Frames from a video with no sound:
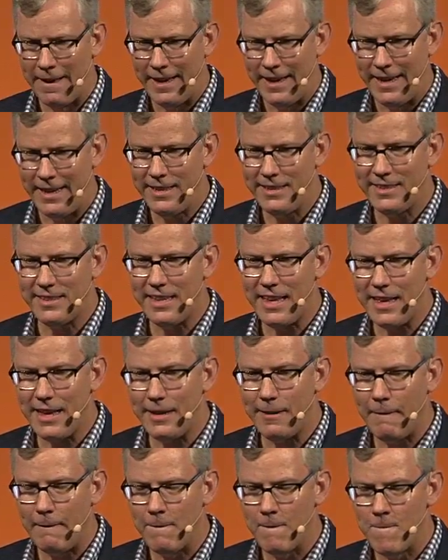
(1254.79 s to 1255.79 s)
He
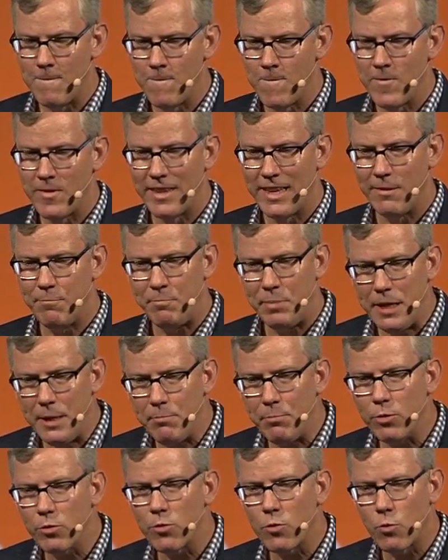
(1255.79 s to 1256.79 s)
said, if
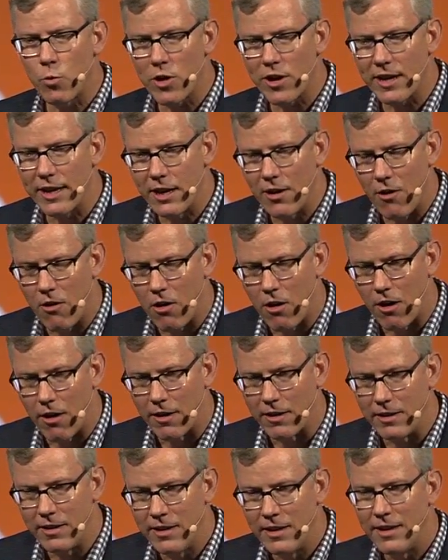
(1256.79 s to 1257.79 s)
people are working
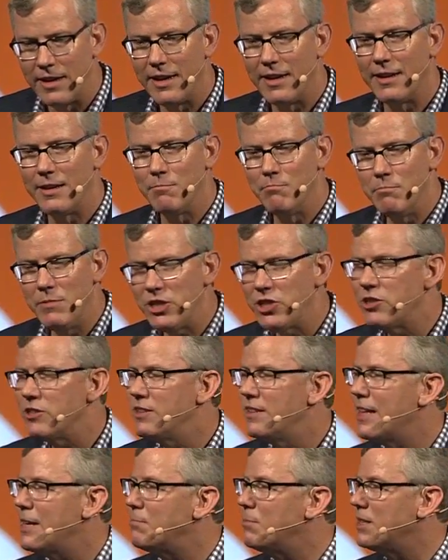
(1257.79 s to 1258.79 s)
hard in a
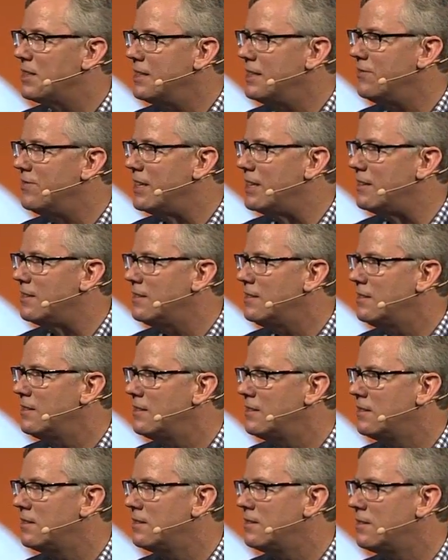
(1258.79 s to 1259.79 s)
mission they believe in,
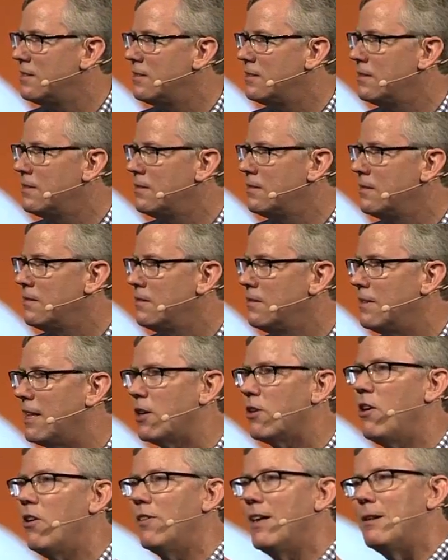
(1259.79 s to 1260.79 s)
they
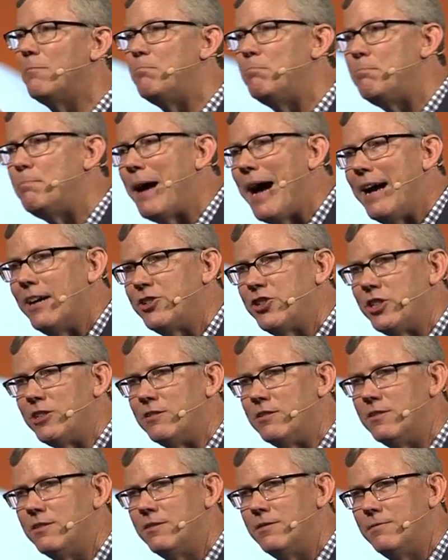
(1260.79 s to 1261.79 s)
call that passion.
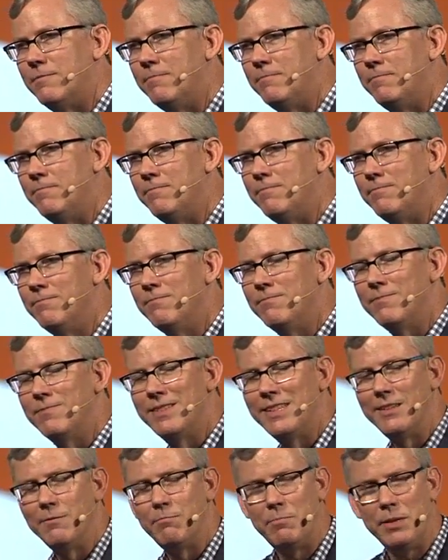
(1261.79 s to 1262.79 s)

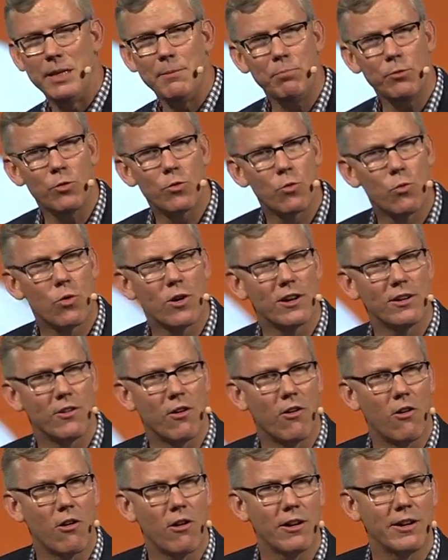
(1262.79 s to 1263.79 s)
If people are working
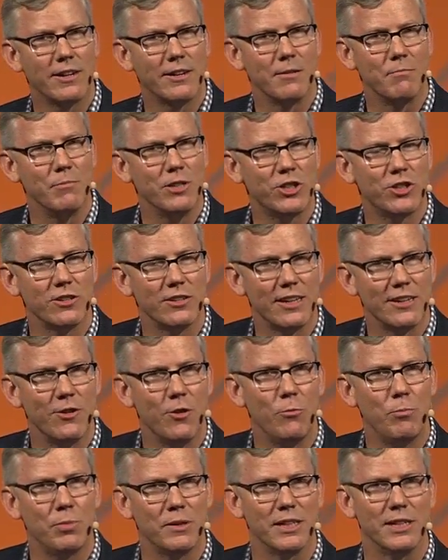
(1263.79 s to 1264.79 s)
hard in a mission they
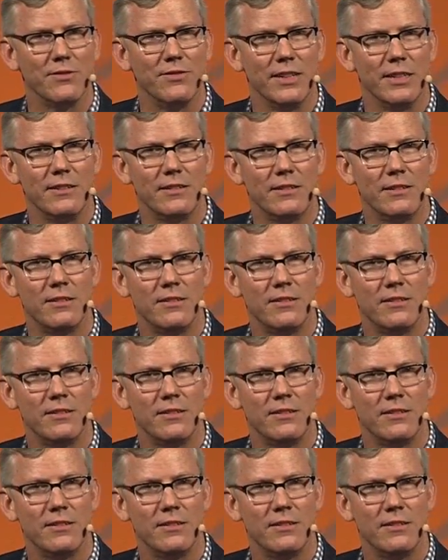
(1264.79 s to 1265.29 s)
don't believe in,